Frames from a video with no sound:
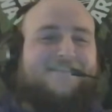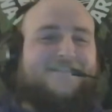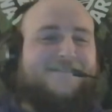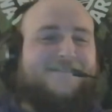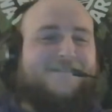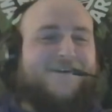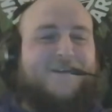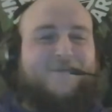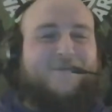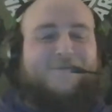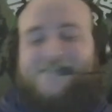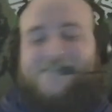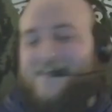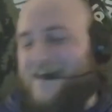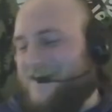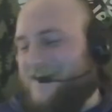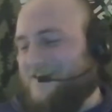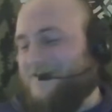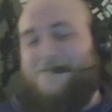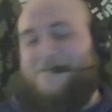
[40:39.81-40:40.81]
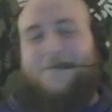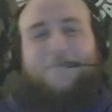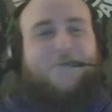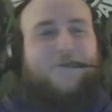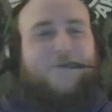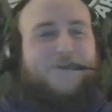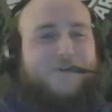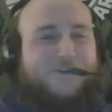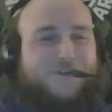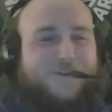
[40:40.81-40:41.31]
That's all I'm saying. Just
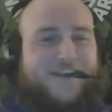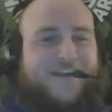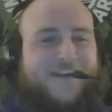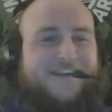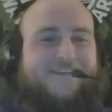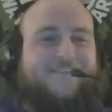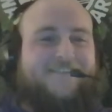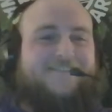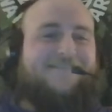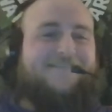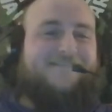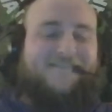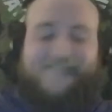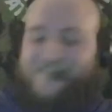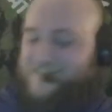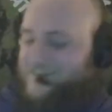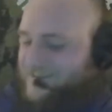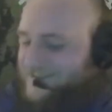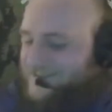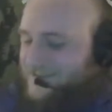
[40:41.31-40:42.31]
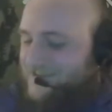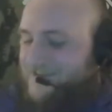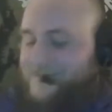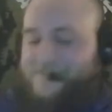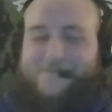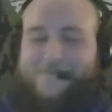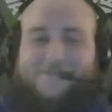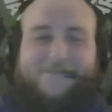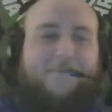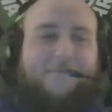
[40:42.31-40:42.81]
appreciate it.
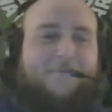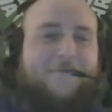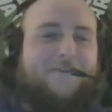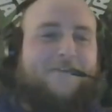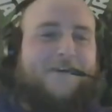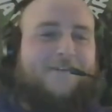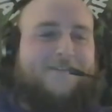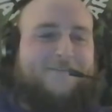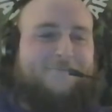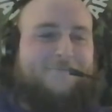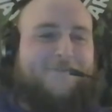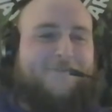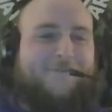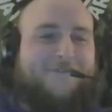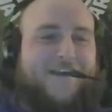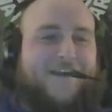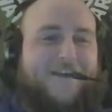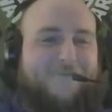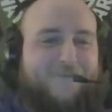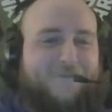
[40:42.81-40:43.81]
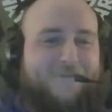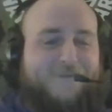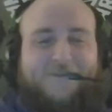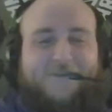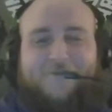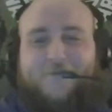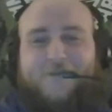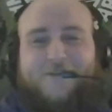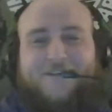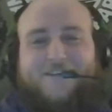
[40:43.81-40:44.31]
Because some of us will never
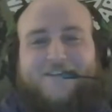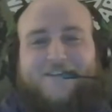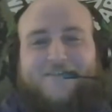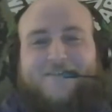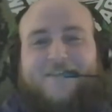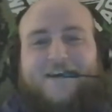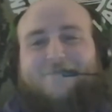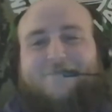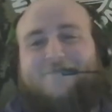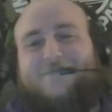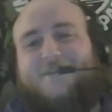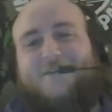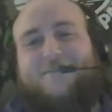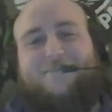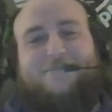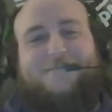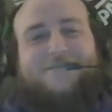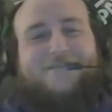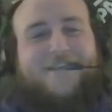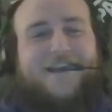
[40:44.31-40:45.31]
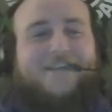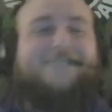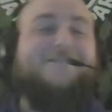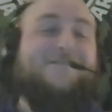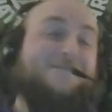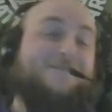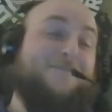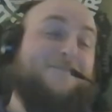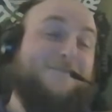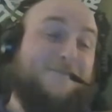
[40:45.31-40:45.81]
see one in our lifetimes.
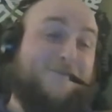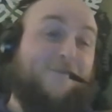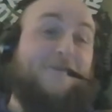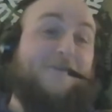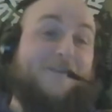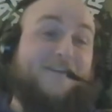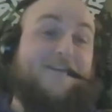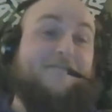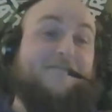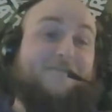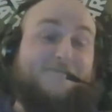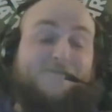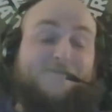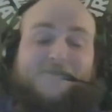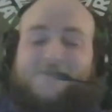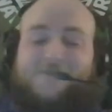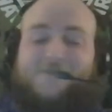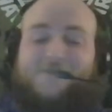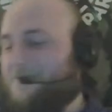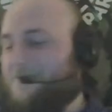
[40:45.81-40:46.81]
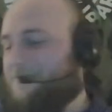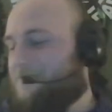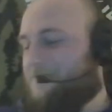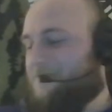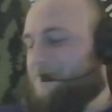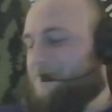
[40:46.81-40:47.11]
Actually, the majority of us will not.